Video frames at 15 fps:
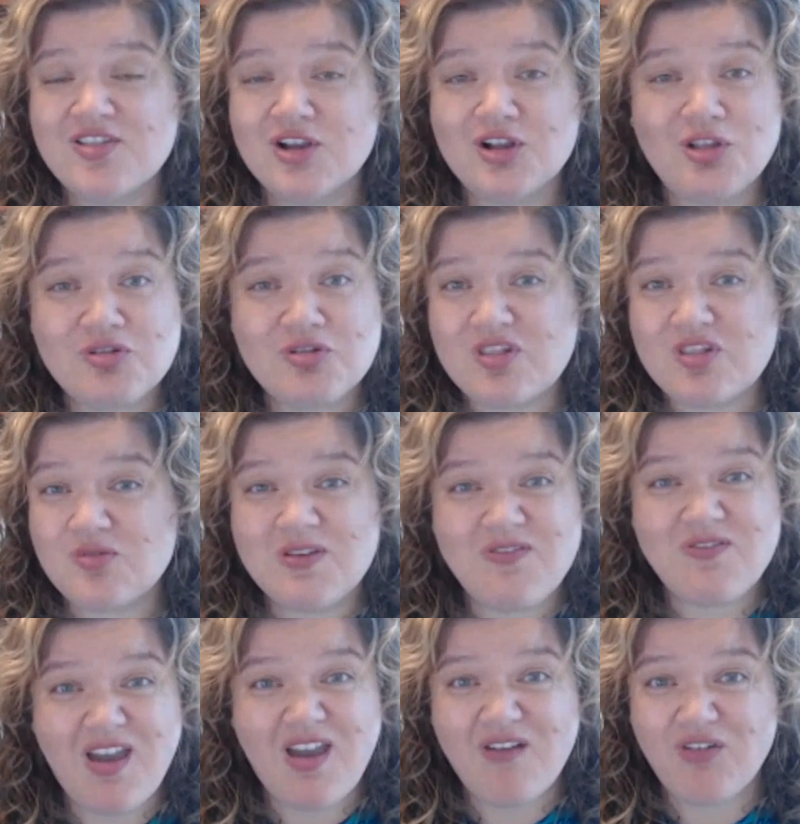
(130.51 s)
the closest
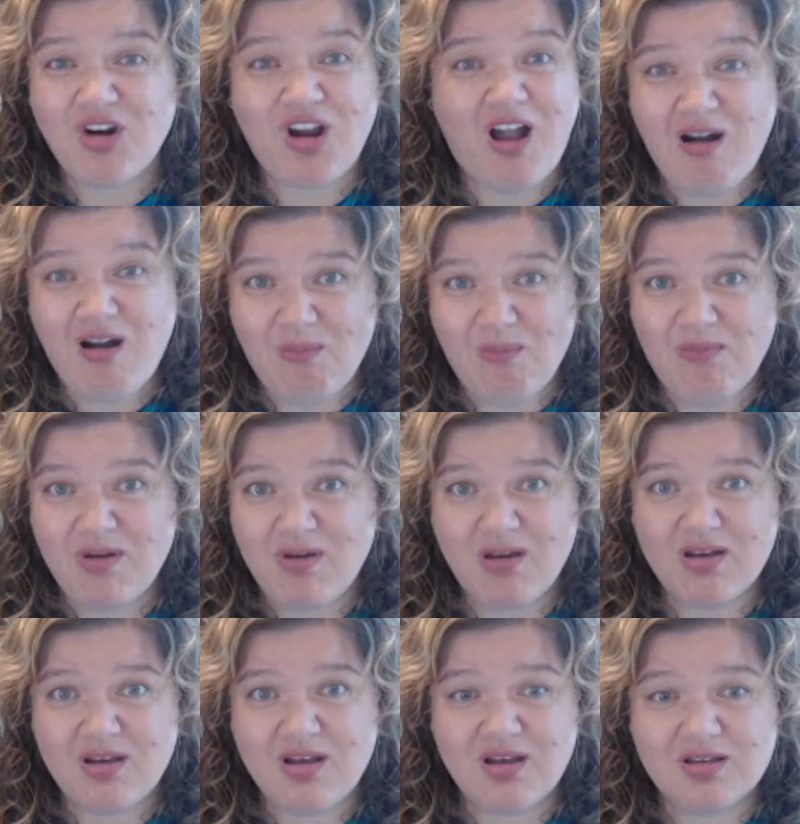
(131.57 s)
we've ever come
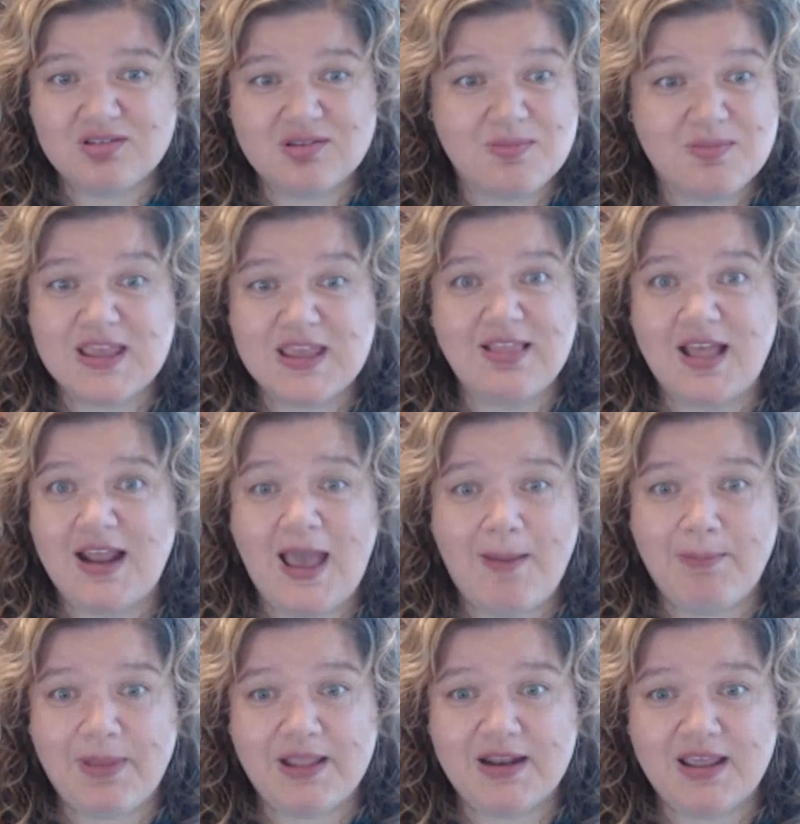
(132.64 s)
to making that
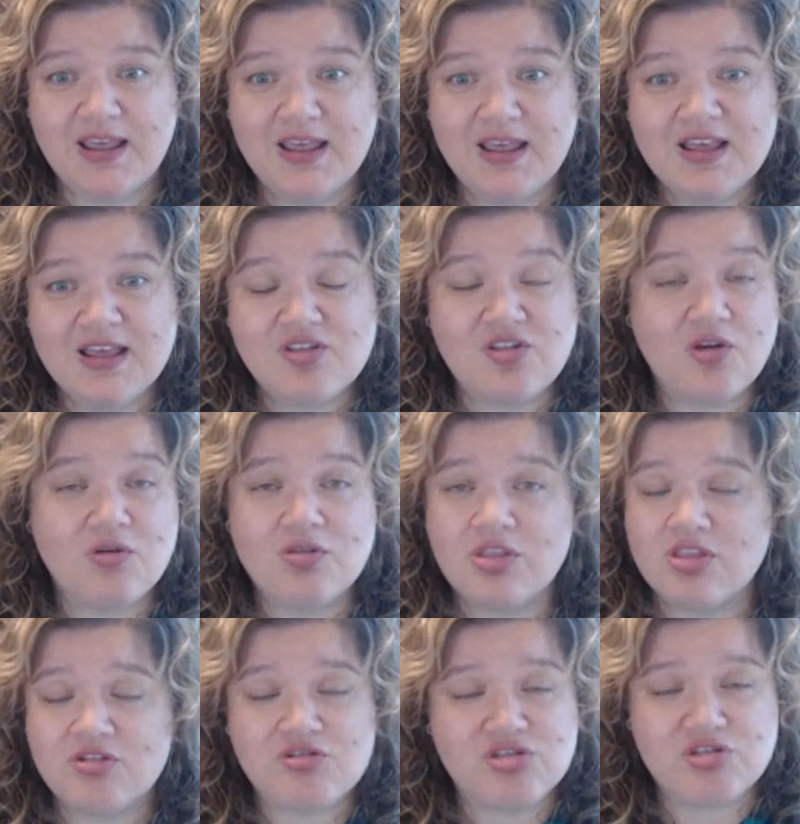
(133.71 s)
happen. So
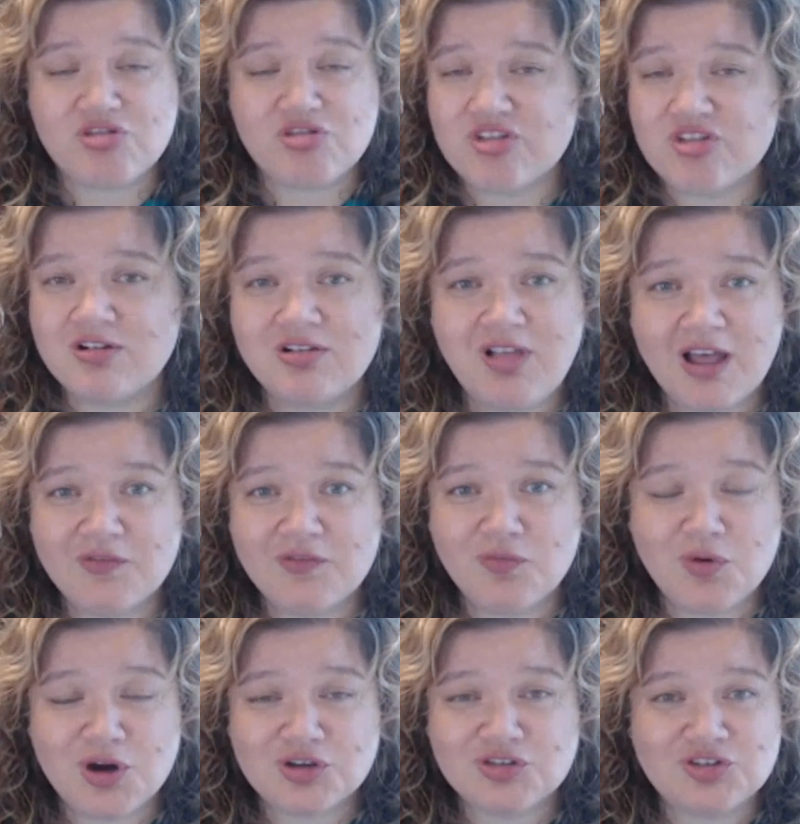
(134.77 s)
there's still a lot of
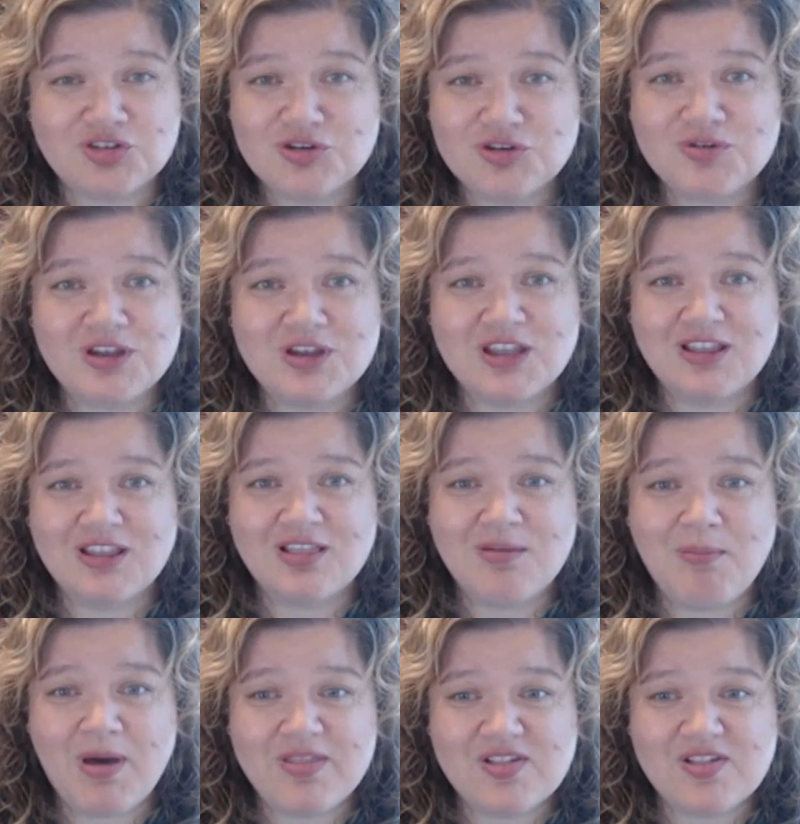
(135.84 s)
work to do in the
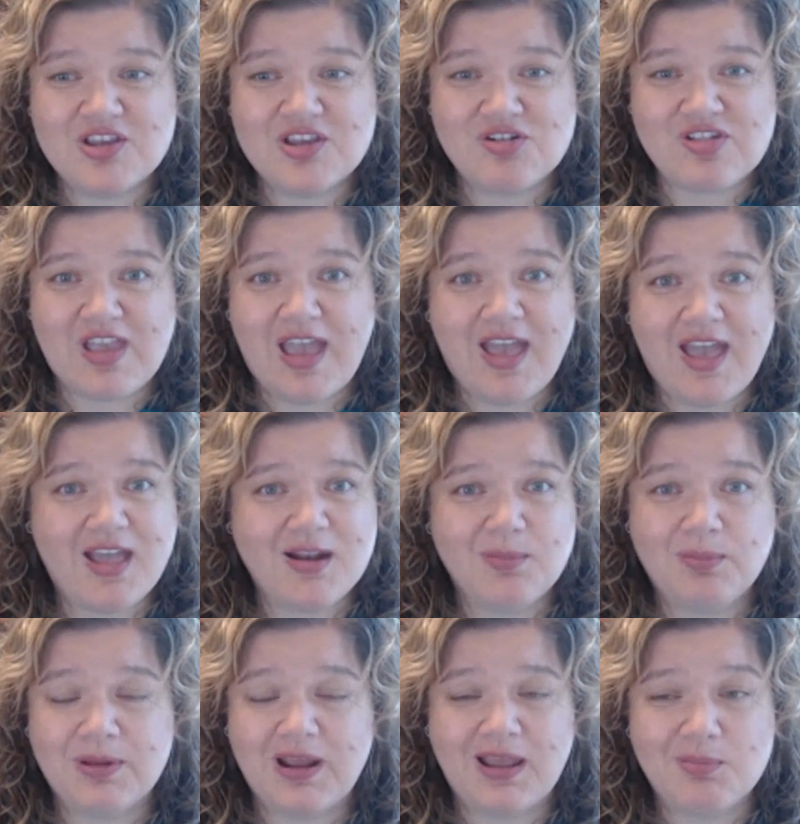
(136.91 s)
months and years ahead,
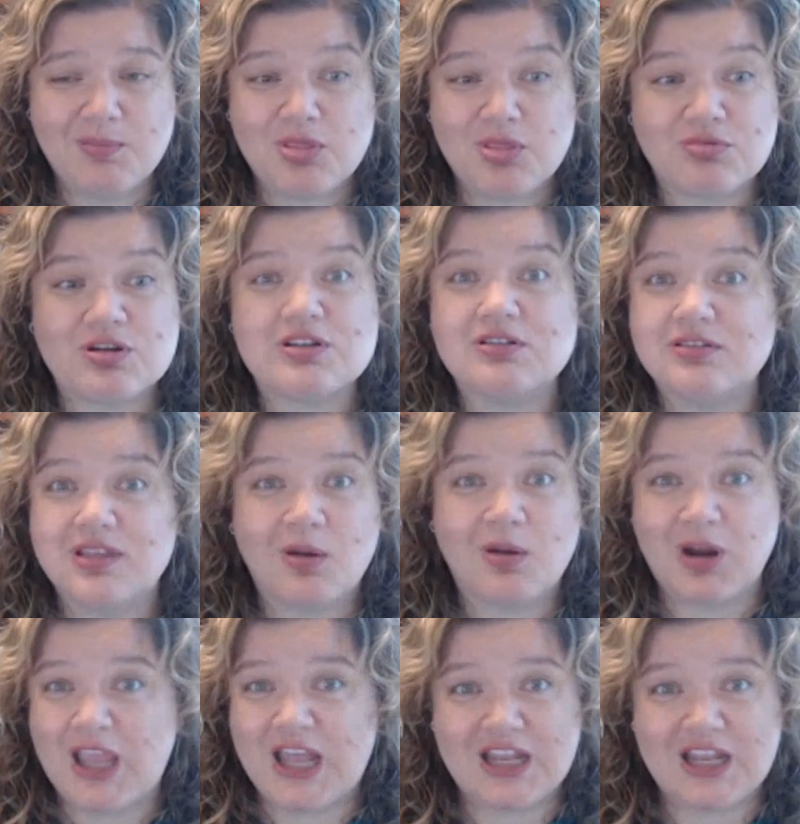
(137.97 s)
but I am thrilled that
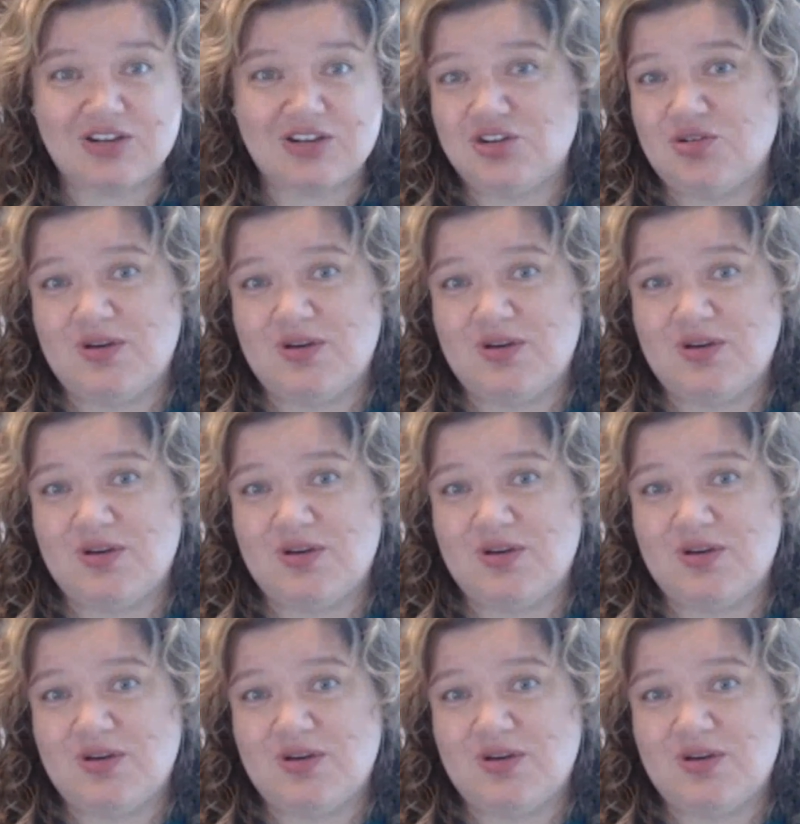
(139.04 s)
we're getting to do